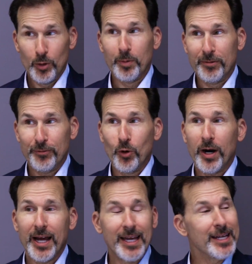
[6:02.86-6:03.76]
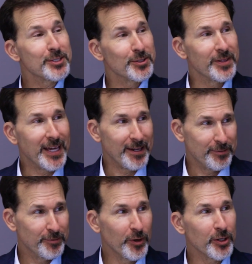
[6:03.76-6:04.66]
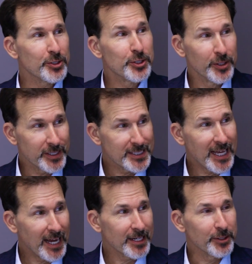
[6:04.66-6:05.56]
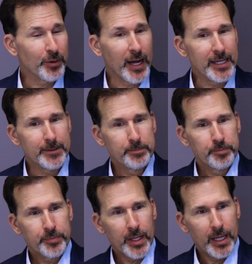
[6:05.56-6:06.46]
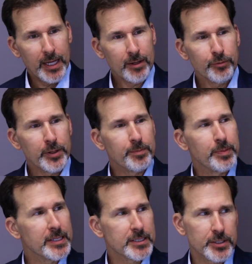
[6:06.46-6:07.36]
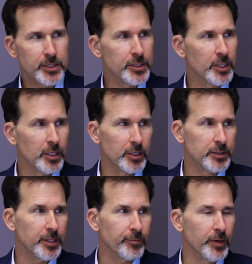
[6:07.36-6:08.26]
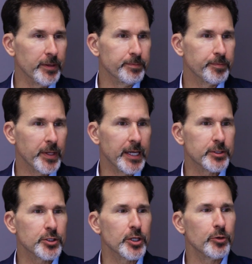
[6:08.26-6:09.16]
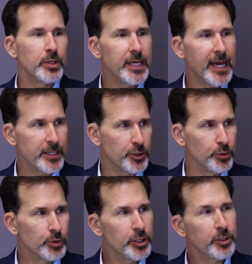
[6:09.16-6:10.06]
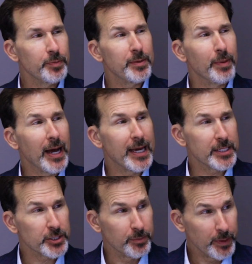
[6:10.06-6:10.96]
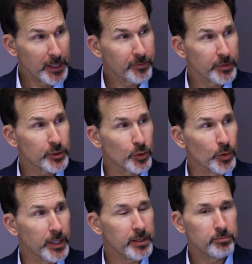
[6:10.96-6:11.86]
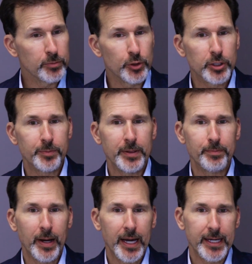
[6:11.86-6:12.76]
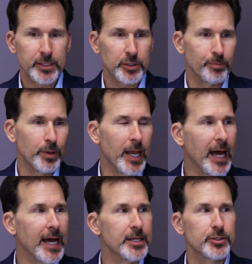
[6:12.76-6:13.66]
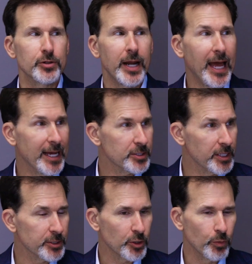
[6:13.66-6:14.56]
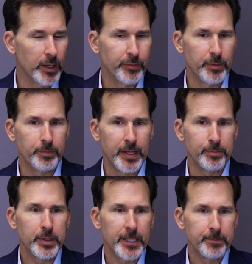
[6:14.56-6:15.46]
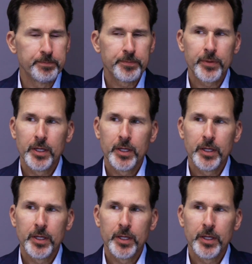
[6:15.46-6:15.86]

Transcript: Well, before I answer that, first, you're exactly right. Every business is a little different. And so, yes, you could be buying some inventory, you could be buying supplies or assets or whatever it may be